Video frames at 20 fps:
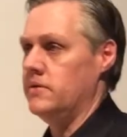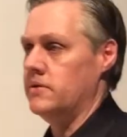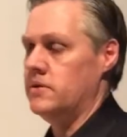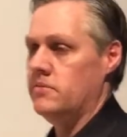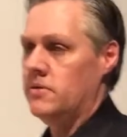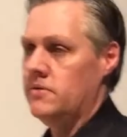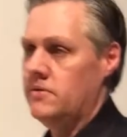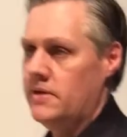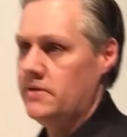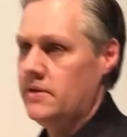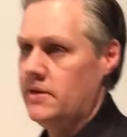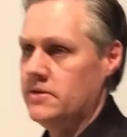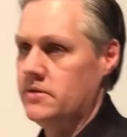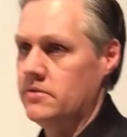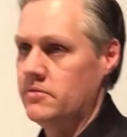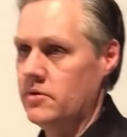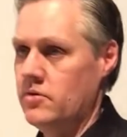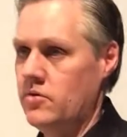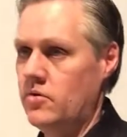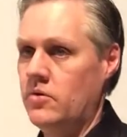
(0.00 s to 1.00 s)
button. So what that
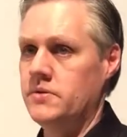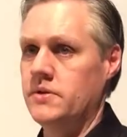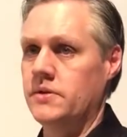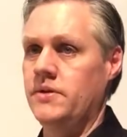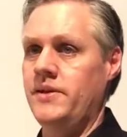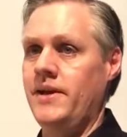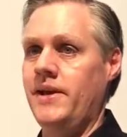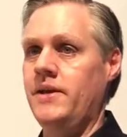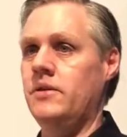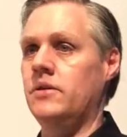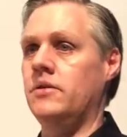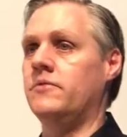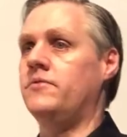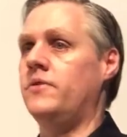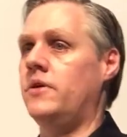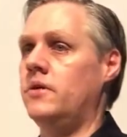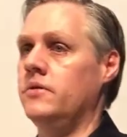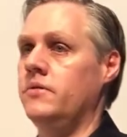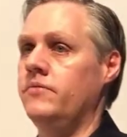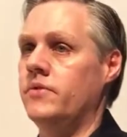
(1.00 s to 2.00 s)
does is records onto the end of the
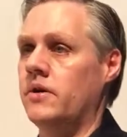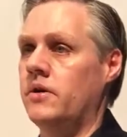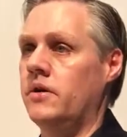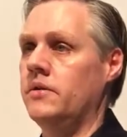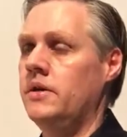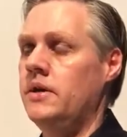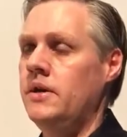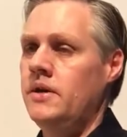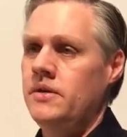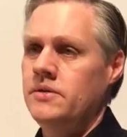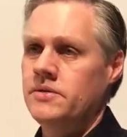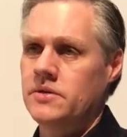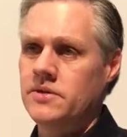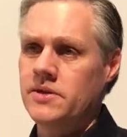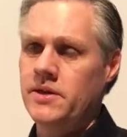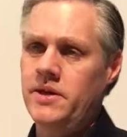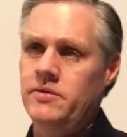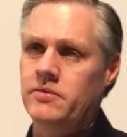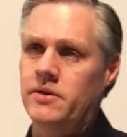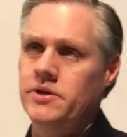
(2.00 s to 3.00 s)
file you've got. So
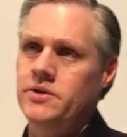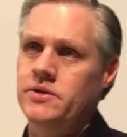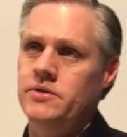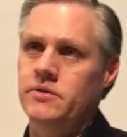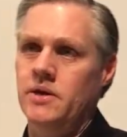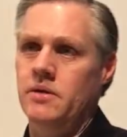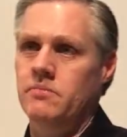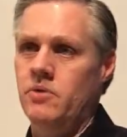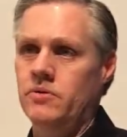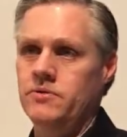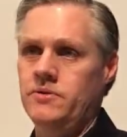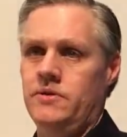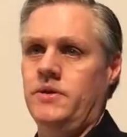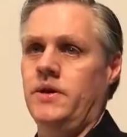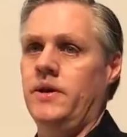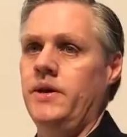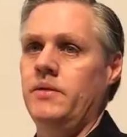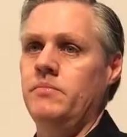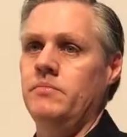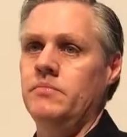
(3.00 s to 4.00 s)
say you're actually doing a
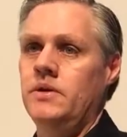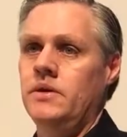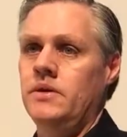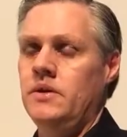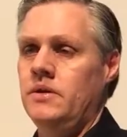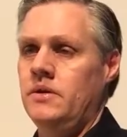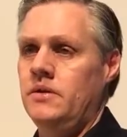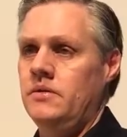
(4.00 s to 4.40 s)
multi-cam